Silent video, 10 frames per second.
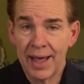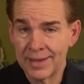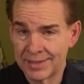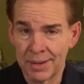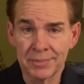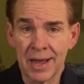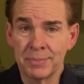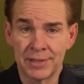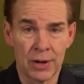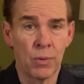
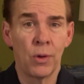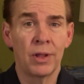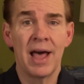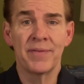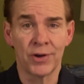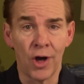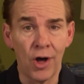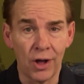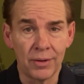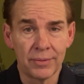Sometimes they won't laugh at
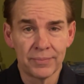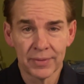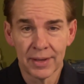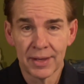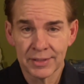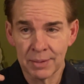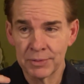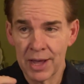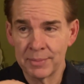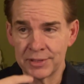all.
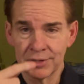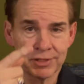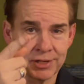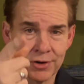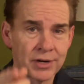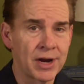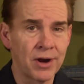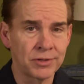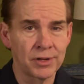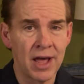Sometimes they'll see your
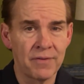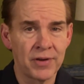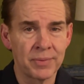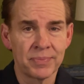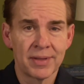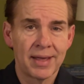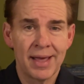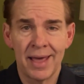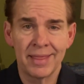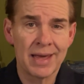character laughing
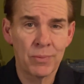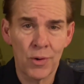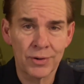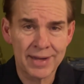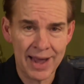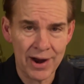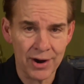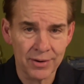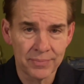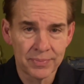and they won't
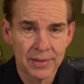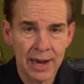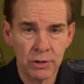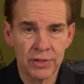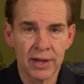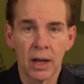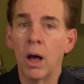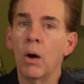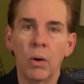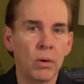care. And you think,
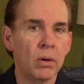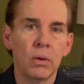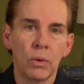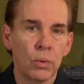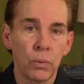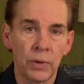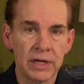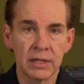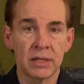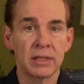oh, we
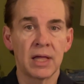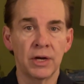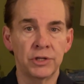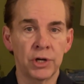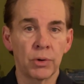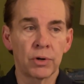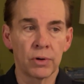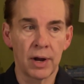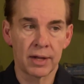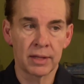didn't hit that joke
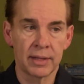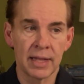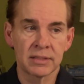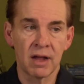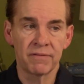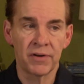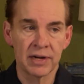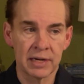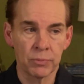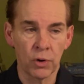correctly. That's not
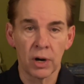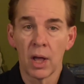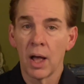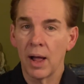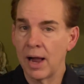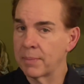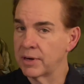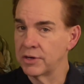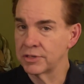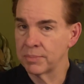funny anymore. I'm
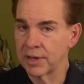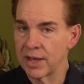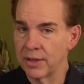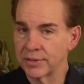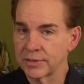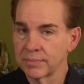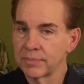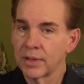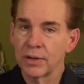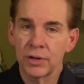going to do something else.
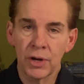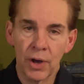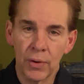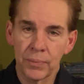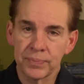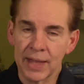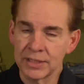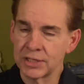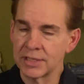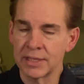No, that's
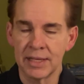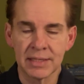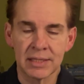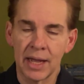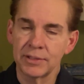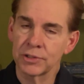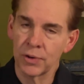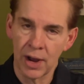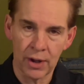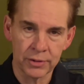just this night's
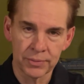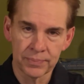crowd.